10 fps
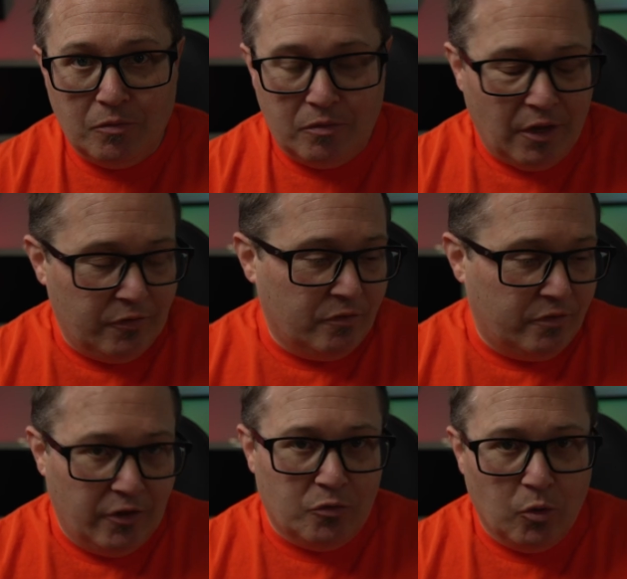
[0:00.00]

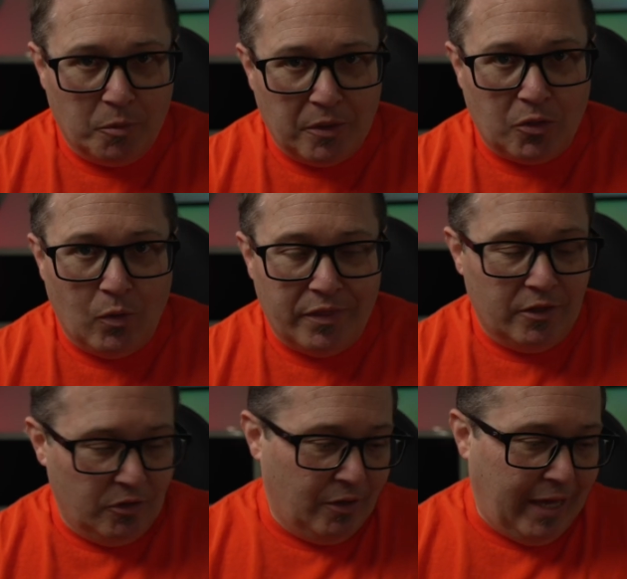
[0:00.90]
does work, but the one that
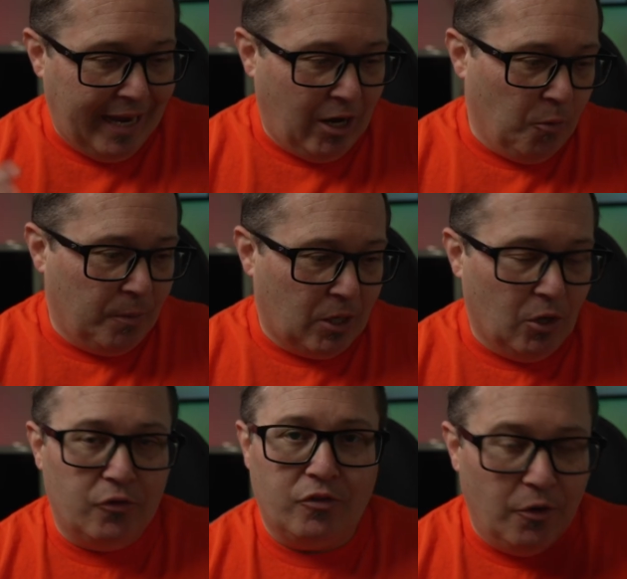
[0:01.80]
you can open and
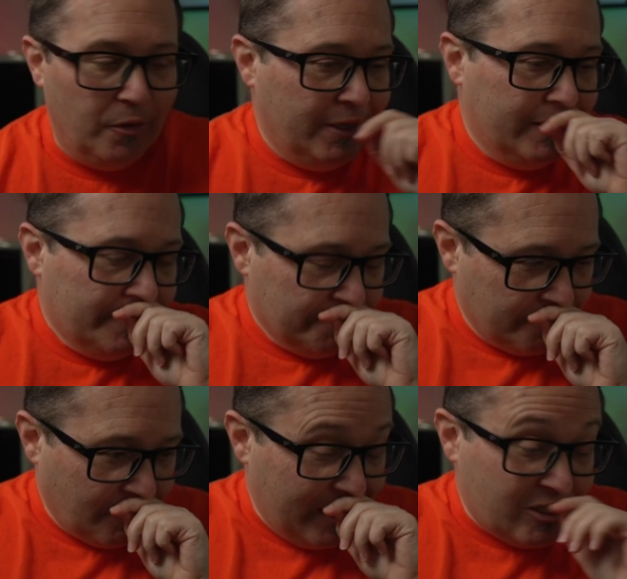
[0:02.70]
close. So
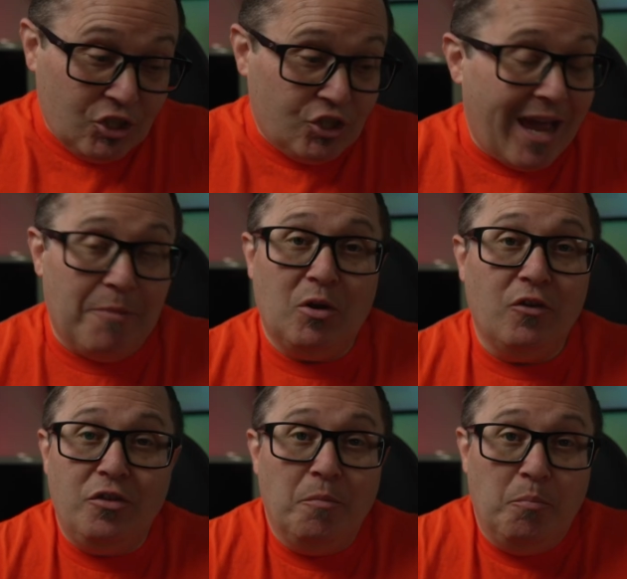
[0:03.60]
it's a shame
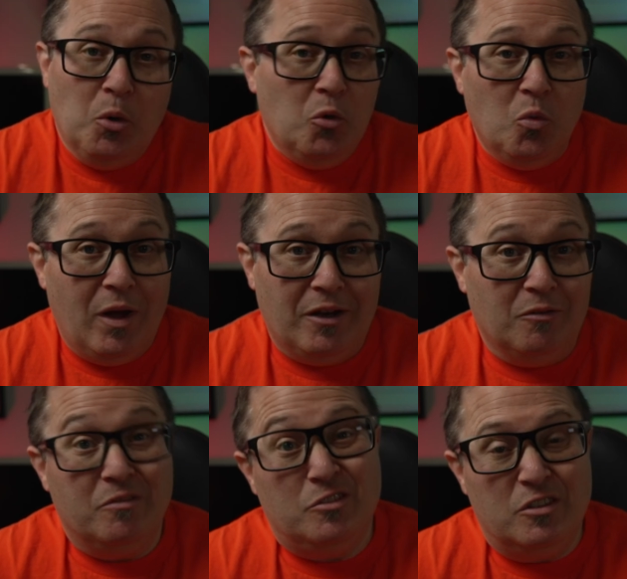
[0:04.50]
because the boot one
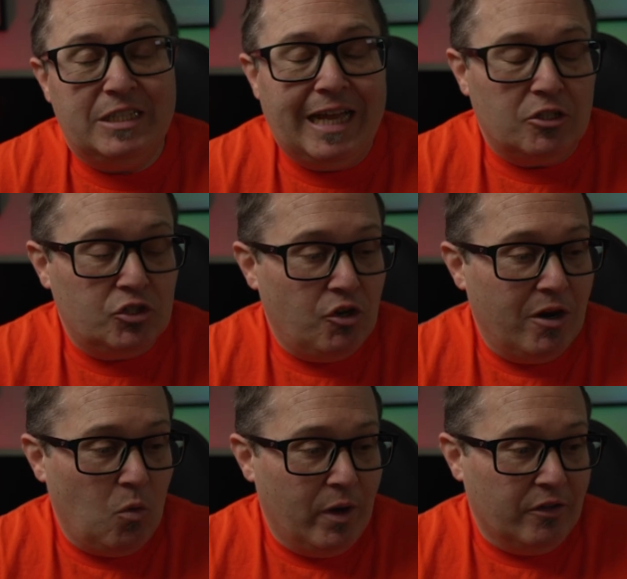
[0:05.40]
/
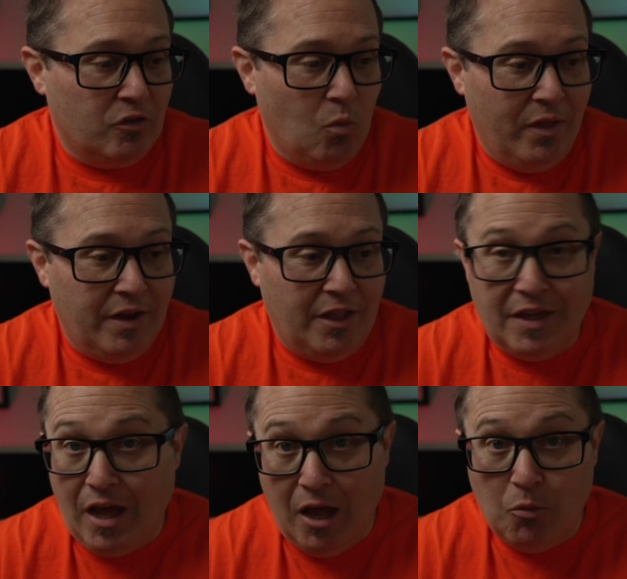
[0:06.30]
trunk one is the one that I think
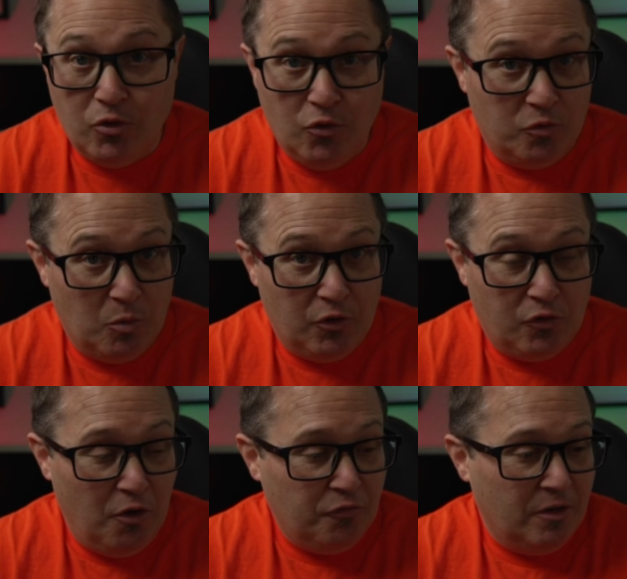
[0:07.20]
I would use most
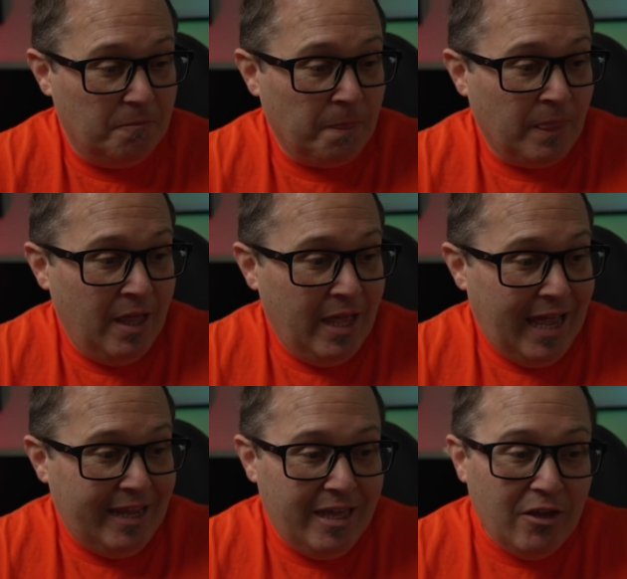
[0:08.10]
often.
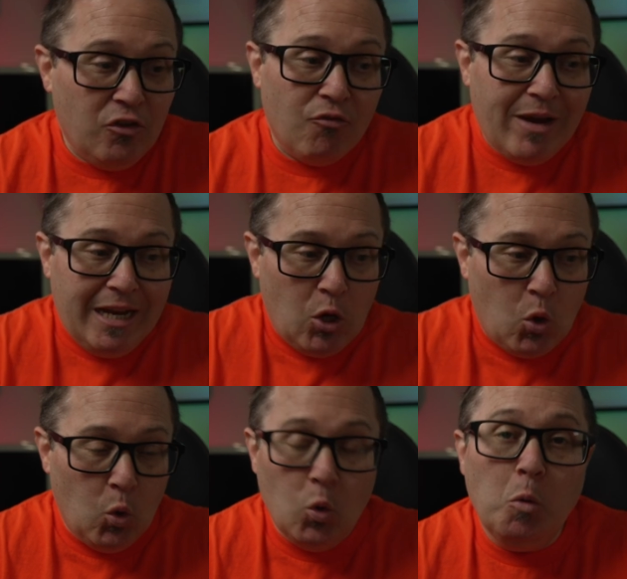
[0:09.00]
And here's the really
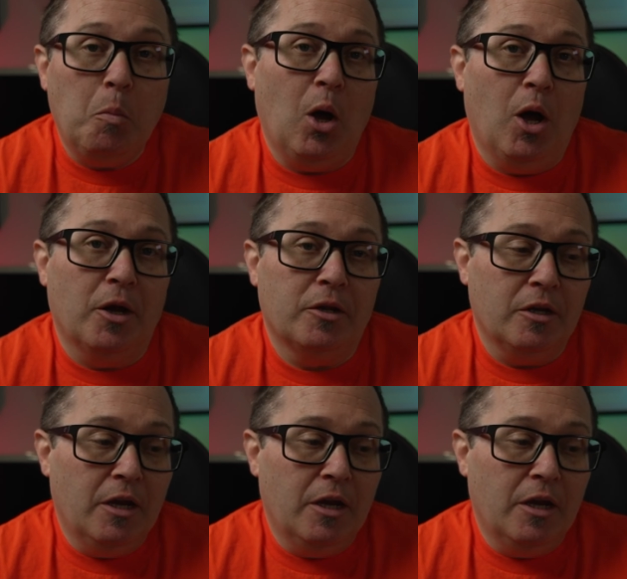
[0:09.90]
cool part